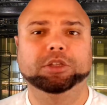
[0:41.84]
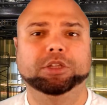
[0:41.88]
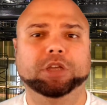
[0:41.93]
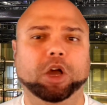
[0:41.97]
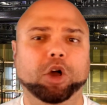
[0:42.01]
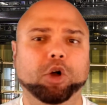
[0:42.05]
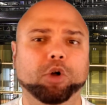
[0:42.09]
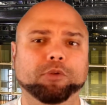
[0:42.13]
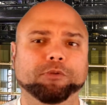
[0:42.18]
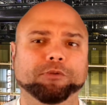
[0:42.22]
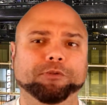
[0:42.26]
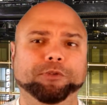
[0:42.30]

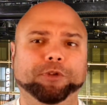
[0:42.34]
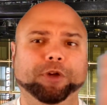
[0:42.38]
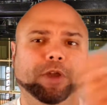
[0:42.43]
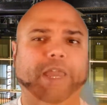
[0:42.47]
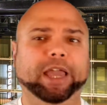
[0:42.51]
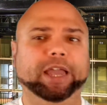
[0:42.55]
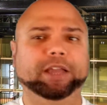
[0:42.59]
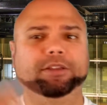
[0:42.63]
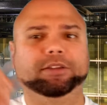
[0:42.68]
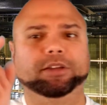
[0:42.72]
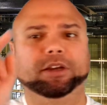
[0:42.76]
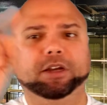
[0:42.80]
Don't
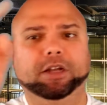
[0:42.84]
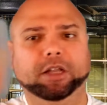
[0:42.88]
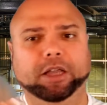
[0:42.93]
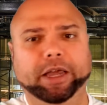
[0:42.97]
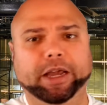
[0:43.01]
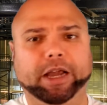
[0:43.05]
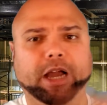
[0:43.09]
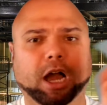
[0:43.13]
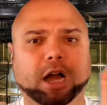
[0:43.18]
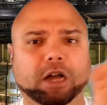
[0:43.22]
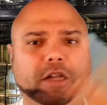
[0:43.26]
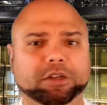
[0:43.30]
forget to
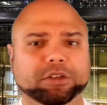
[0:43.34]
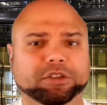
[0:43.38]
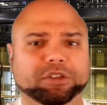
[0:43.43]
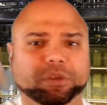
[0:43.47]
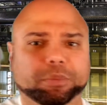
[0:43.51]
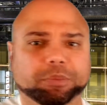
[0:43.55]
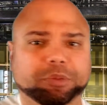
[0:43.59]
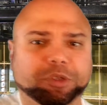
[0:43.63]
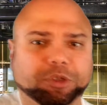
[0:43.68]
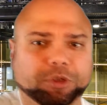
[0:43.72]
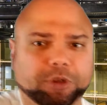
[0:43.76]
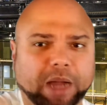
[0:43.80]
click on the
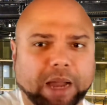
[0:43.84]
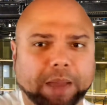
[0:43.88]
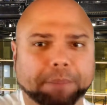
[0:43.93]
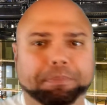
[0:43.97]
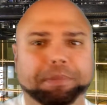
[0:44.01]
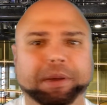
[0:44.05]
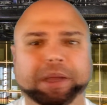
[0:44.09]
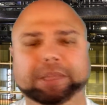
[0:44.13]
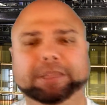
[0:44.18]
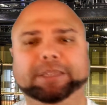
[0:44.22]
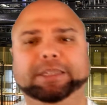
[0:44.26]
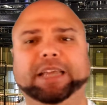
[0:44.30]
subscribe
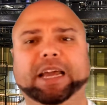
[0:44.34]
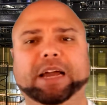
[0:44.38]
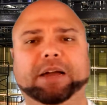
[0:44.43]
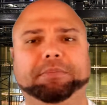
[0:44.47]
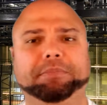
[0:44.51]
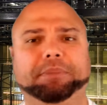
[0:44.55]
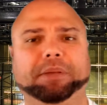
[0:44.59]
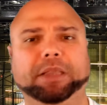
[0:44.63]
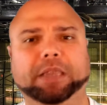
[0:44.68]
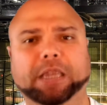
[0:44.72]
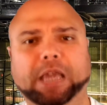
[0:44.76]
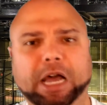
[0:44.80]
button down
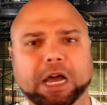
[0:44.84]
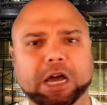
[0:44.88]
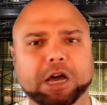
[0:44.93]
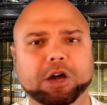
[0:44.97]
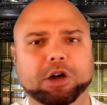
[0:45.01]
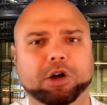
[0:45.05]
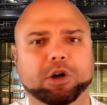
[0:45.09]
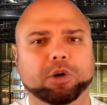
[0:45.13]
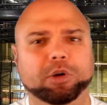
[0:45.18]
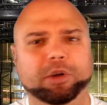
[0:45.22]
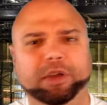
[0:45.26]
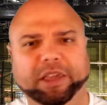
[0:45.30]

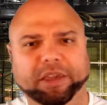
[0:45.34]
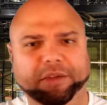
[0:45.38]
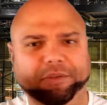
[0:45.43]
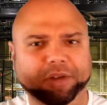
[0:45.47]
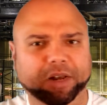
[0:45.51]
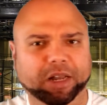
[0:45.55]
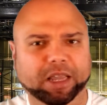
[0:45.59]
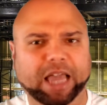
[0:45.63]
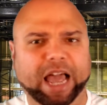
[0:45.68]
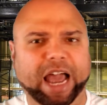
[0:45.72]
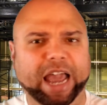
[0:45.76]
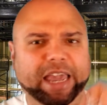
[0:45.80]
below, give it
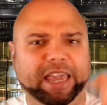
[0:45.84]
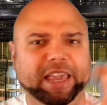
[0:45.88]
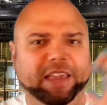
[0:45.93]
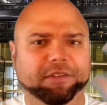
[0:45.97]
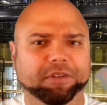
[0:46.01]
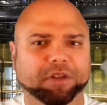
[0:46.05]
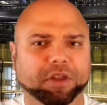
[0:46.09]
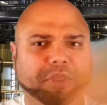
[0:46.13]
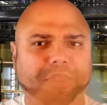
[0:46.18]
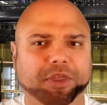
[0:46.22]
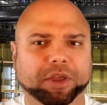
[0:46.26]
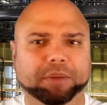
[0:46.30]
a like, give
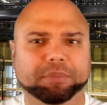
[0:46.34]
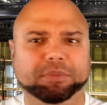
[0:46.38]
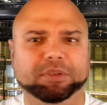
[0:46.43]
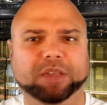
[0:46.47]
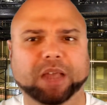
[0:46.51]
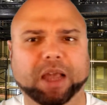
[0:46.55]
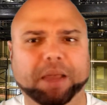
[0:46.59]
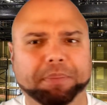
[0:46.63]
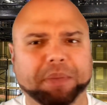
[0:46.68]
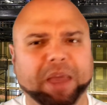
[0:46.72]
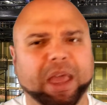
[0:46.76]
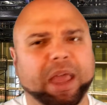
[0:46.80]
it a thumbs
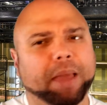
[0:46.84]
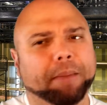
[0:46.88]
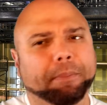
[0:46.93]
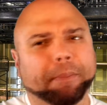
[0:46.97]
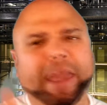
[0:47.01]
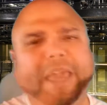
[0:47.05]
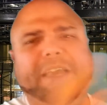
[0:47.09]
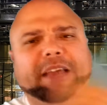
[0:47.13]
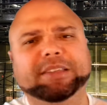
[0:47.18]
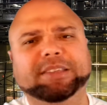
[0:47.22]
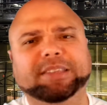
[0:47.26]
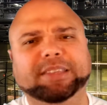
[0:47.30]
up,
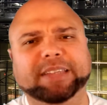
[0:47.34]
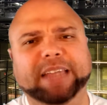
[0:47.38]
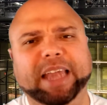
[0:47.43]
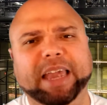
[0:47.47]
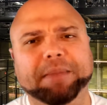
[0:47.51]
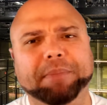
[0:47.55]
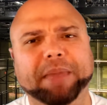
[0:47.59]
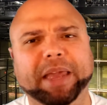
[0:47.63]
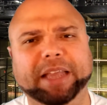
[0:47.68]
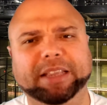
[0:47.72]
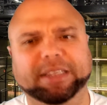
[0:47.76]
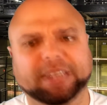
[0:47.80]
make a
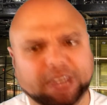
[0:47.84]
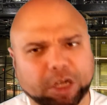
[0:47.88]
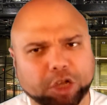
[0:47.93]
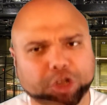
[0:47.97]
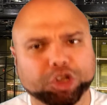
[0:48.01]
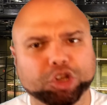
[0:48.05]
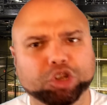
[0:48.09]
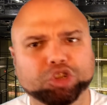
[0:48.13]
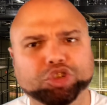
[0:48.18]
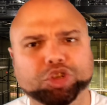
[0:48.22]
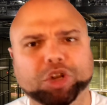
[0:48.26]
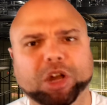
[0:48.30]
statement, tell
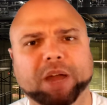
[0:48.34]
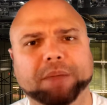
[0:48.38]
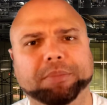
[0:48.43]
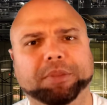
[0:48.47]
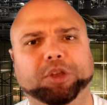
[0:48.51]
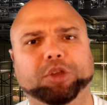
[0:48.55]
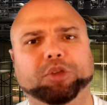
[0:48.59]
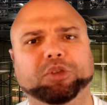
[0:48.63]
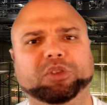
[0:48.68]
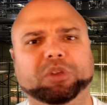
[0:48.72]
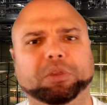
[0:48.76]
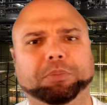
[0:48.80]
your tribe
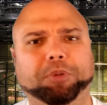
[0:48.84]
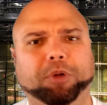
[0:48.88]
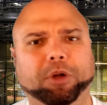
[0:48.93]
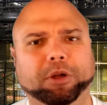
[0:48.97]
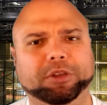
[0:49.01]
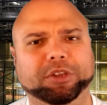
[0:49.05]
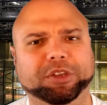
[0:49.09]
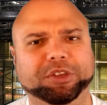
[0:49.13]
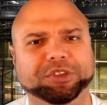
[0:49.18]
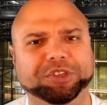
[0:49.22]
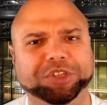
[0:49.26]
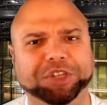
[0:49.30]
that you
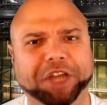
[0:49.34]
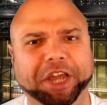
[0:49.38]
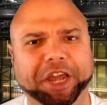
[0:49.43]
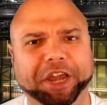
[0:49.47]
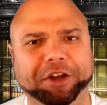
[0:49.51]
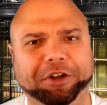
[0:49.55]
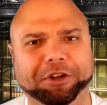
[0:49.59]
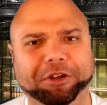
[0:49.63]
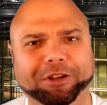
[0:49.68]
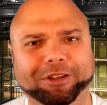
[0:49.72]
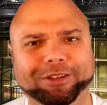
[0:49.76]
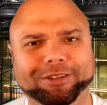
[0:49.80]
support this
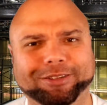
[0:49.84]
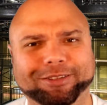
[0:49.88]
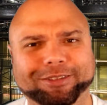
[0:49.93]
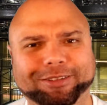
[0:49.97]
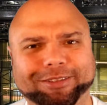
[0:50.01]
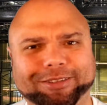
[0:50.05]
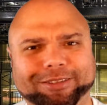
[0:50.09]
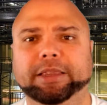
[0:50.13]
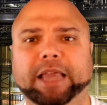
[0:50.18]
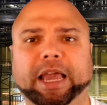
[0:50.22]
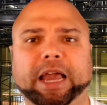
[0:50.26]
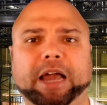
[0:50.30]
channel.
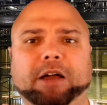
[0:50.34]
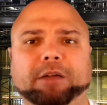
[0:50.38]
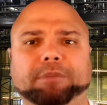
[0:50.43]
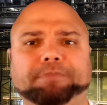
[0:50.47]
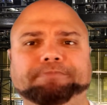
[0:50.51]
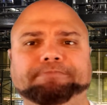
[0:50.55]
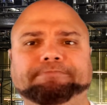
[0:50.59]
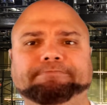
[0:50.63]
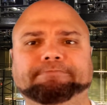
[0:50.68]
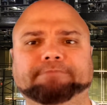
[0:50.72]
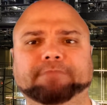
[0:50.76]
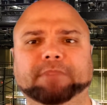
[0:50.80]
Now,
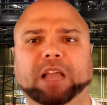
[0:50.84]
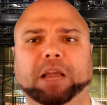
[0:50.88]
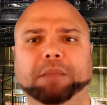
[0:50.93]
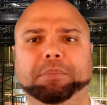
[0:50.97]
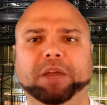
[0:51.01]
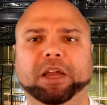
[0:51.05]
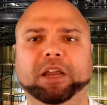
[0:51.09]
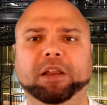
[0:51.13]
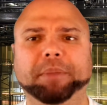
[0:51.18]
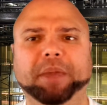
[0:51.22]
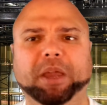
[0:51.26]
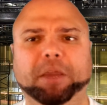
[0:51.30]
I'm
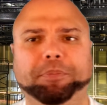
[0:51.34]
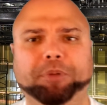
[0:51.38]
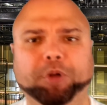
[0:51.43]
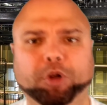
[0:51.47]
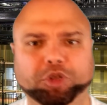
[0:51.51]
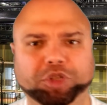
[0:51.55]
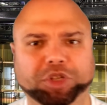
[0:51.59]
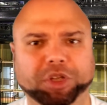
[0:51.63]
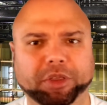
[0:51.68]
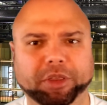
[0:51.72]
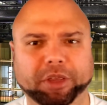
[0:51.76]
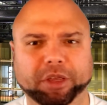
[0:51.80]
going to be
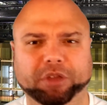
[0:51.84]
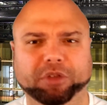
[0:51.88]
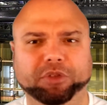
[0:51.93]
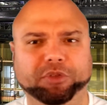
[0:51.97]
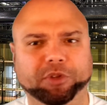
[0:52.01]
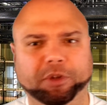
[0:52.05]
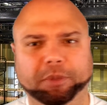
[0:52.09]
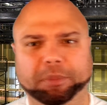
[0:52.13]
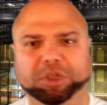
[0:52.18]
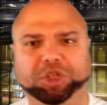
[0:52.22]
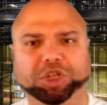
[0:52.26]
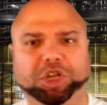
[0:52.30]
approaching this
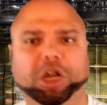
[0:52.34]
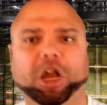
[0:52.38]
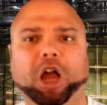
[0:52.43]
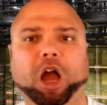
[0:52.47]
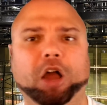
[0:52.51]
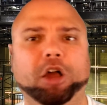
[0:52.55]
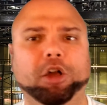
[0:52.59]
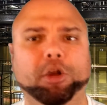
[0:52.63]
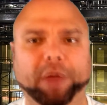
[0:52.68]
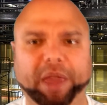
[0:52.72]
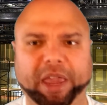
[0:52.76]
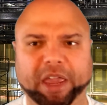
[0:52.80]
from a
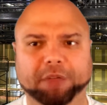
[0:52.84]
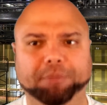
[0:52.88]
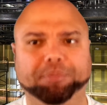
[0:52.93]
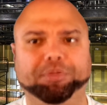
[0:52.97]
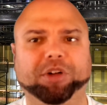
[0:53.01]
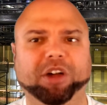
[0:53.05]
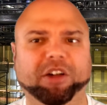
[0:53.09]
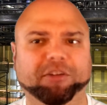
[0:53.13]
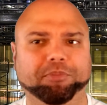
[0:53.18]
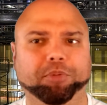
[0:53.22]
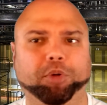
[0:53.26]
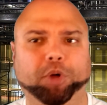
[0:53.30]
Chicago
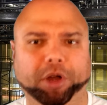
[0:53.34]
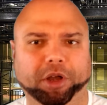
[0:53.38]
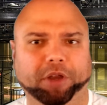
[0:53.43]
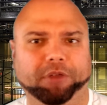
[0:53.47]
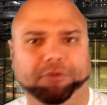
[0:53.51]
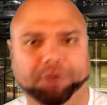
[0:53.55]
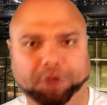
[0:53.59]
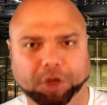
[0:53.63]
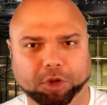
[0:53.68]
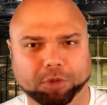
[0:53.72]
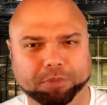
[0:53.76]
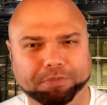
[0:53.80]
improv point of
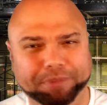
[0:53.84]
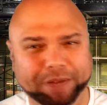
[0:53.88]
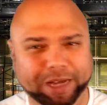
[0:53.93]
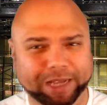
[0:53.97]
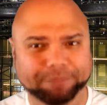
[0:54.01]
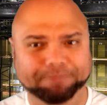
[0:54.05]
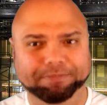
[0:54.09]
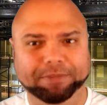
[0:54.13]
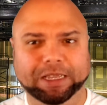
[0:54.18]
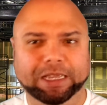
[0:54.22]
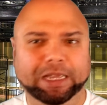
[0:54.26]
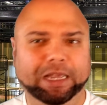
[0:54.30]
view,
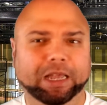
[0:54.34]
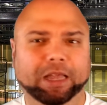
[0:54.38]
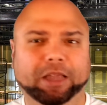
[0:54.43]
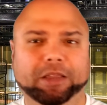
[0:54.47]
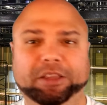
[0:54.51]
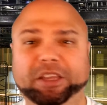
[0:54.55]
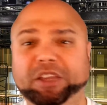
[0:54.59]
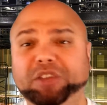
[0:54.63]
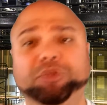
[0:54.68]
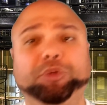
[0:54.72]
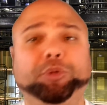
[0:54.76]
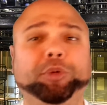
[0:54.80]
but
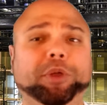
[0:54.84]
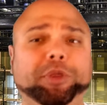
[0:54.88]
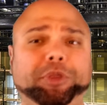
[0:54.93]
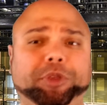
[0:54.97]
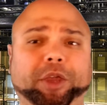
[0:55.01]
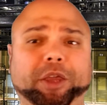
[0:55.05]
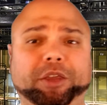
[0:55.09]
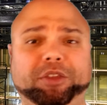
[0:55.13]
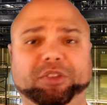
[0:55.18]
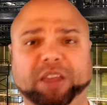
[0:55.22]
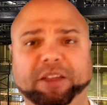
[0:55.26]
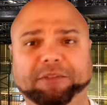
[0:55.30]
these 3
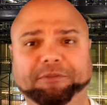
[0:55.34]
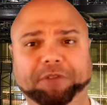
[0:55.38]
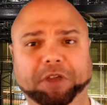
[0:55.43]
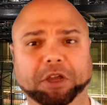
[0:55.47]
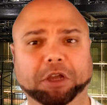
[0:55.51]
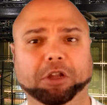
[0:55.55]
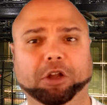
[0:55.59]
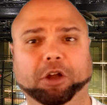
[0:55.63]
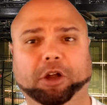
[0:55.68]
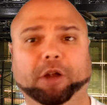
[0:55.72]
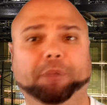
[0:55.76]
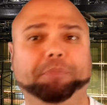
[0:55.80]
things I
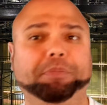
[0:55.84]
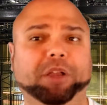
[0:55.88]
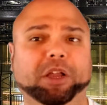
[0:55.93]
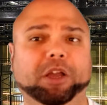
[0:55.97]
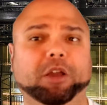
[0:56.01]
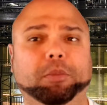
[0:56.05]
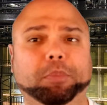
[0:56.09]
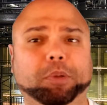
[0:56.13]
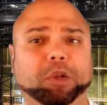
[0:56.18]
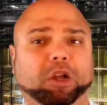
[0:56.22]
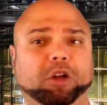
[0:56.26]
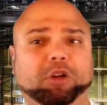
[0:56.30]
feel are
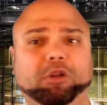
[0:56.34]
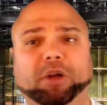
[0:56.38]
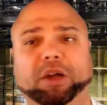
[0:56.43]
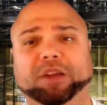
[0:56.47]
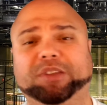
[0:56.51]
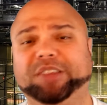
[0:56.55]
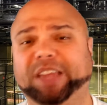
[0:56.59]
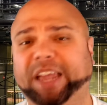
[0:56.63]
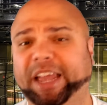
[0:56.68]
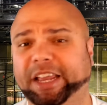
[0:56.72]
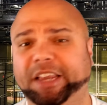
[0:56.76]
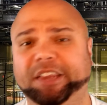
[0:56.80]
applicable
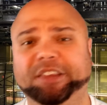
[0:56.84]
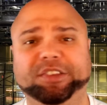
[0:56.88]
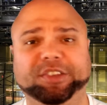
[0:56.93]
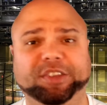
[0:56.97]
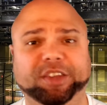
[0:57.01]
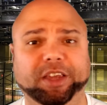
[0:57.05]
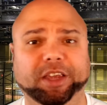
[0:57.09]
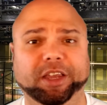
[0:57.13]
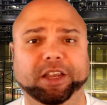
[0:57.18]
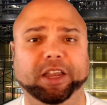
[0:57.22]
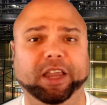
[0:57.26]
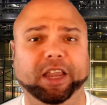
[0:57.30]
across any
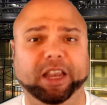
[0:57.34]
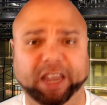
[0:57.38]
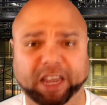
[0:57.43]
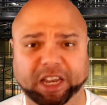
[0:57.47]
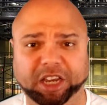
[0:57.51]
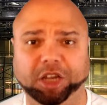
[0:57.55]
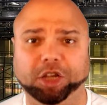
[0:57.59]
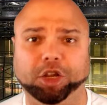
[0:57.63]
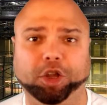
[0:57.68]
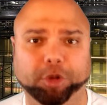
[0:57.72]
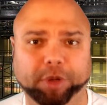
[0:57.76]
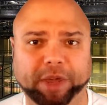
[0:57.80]
scene and
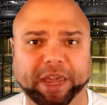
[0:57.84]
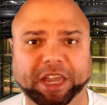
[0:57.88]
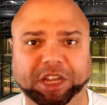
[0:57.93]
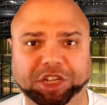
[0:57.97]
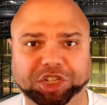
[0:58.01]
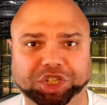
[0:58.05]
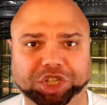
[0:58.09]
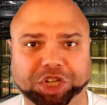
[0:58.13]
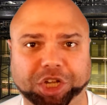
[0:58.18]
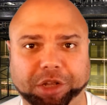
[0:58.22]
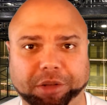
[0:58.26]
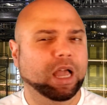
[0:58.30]
any
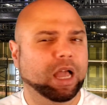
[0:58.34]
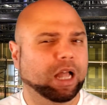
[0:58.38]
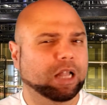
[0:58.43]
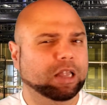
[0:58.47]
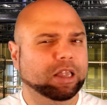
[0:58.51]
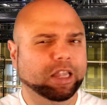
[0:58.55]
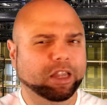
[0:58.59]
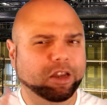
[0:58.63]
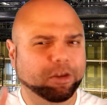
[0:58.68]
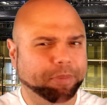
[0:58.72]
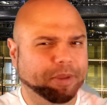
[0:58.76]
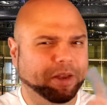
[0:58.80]
location. A
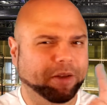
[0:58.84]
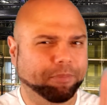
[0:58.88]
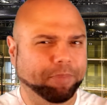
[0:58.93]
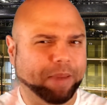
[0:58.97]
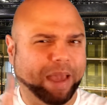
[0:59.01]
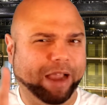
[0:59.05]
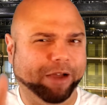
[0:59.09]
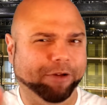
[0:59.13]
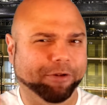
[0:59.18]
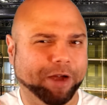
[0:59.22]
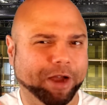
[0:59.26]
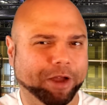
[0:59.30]
little bit of
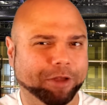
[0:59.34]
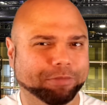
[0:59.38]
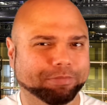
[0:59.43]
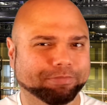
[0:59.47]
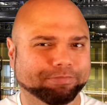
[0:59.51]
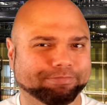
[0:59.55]
background.